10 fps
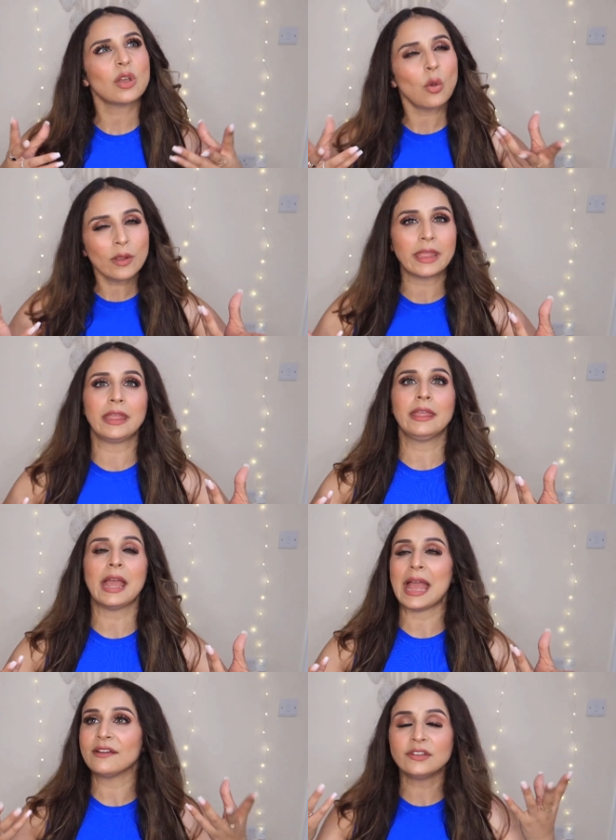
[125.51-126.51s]
okay,
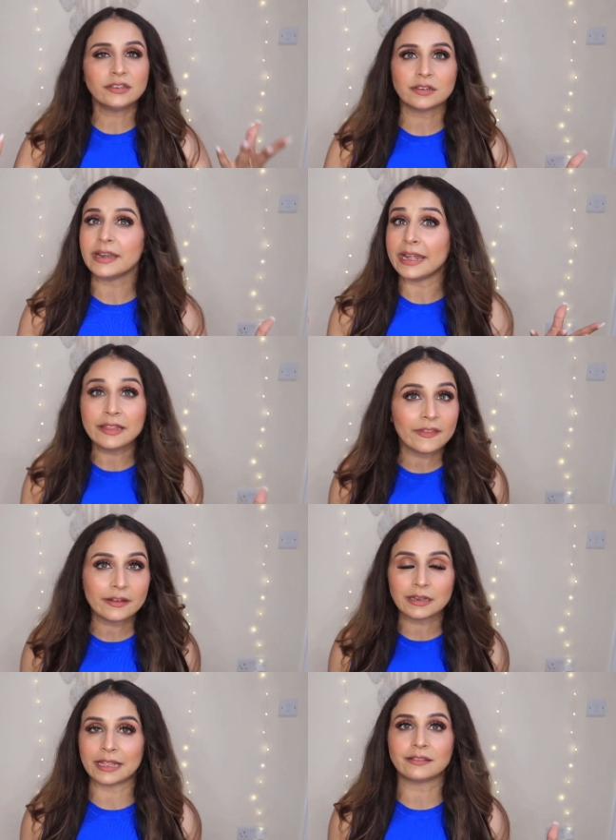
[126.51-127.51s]
I haven't done
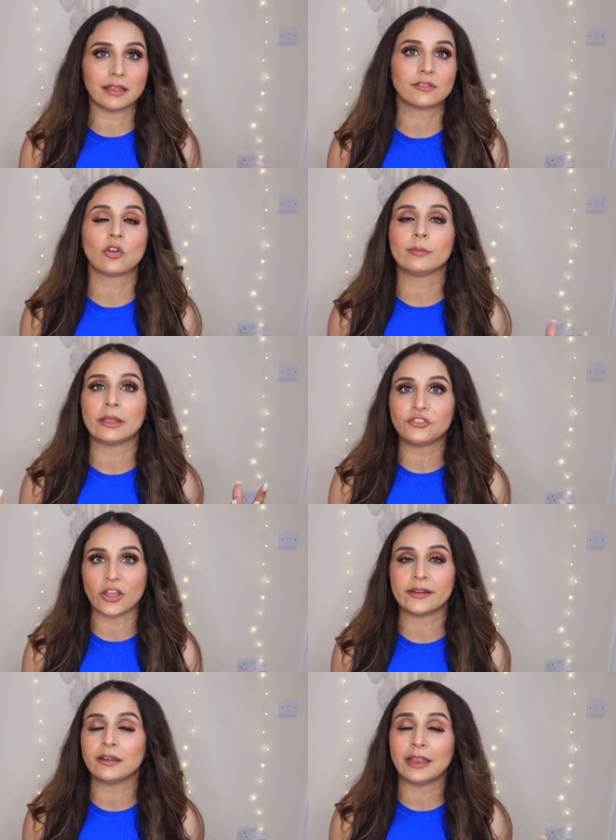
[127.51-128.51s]
anything like this on my
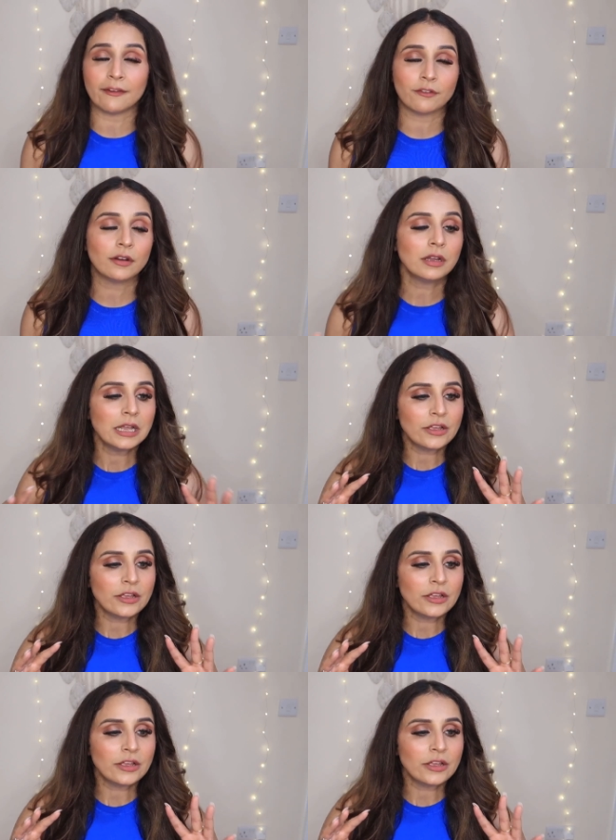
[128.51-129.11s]
channel ever,